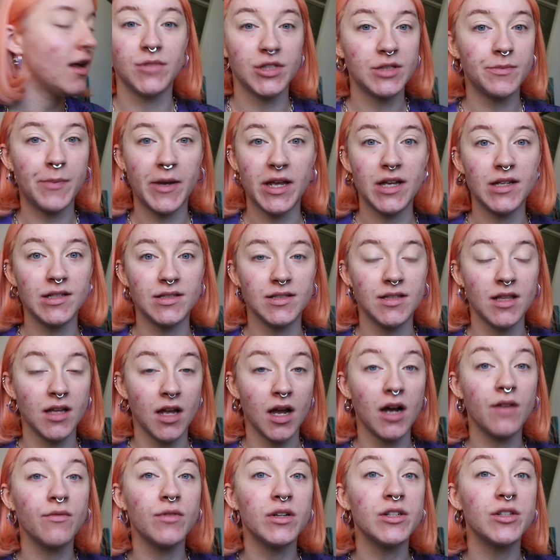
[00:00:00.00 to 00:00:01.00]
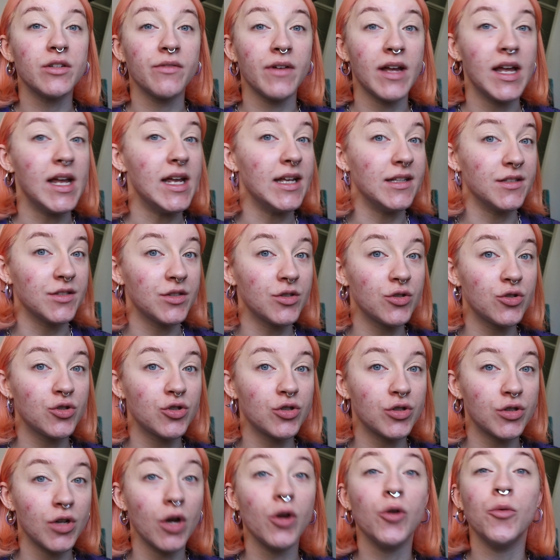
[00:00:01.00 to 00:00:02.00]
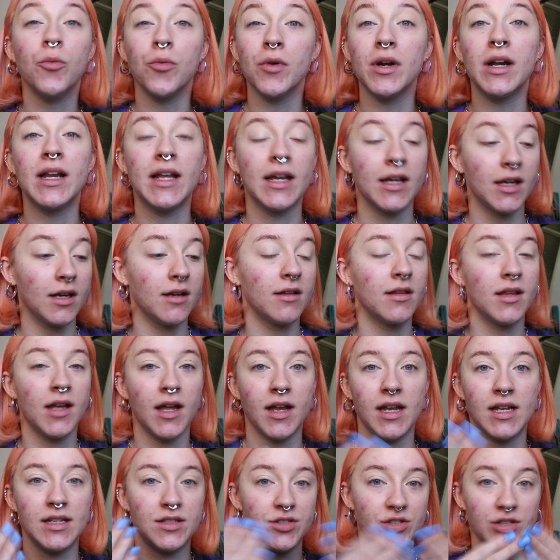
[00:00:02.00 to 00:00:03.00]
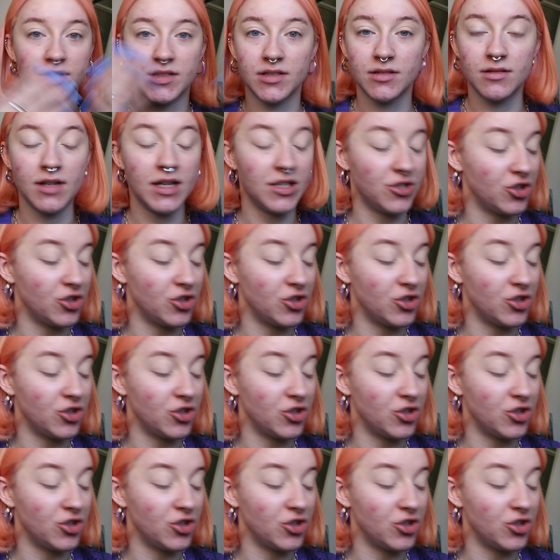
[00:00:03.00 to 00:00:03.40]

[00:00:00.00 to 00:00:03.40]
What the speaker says: just because the coverage of it is so brilliant that it's just